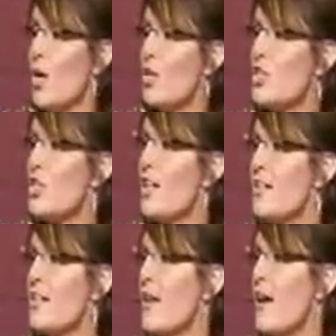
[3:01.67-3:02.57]
we're
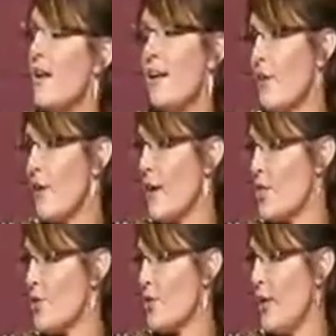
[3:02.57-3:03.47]
just
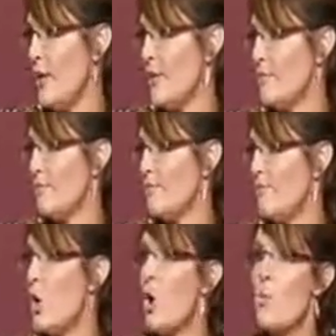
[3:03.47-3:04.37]
another country,
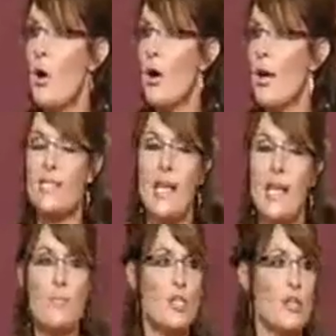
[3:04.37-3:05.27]
no more
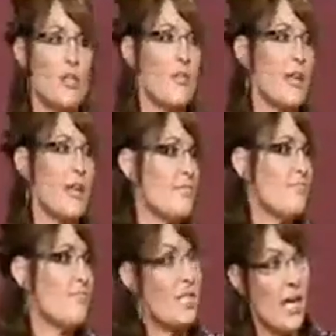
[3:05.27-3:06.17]
exceptional
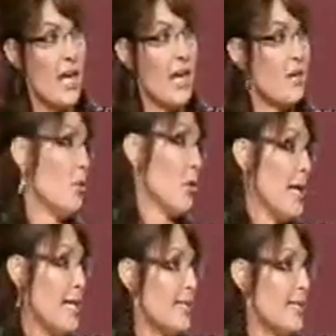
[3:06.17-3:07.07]
than,
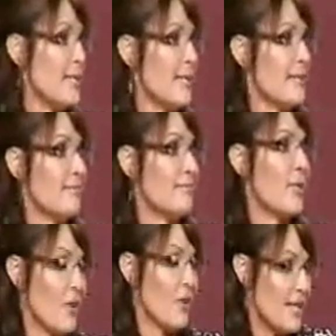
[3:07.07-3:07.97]
say, Greece.
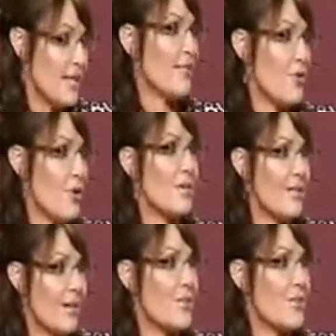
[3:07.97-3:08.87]
Greece, of
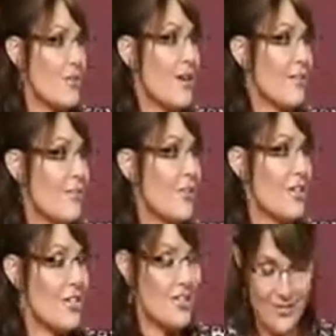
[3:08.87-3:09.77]
course, the country on
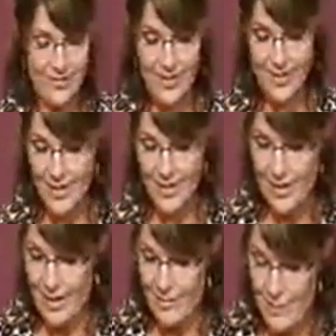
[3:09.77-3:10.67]
the verge of
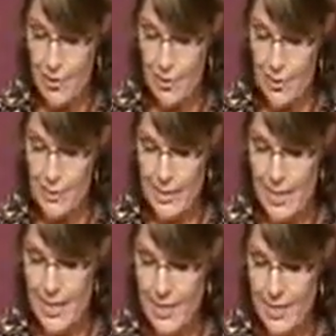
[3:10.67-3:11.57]
a
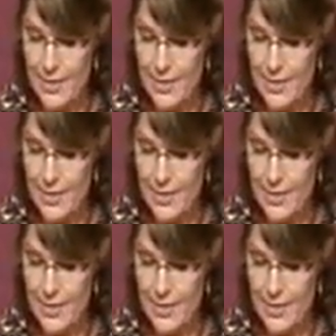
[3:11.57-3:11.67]
bankruptcy